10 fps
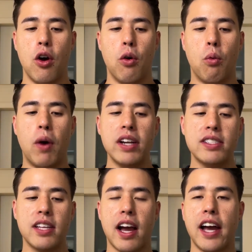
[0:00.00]
what's
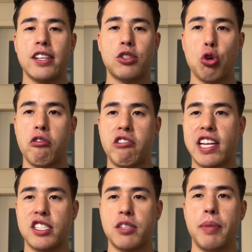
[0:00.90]
the kind of story
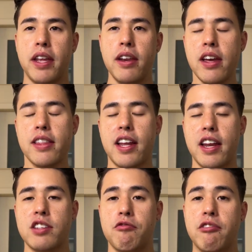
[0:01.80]
and spin that is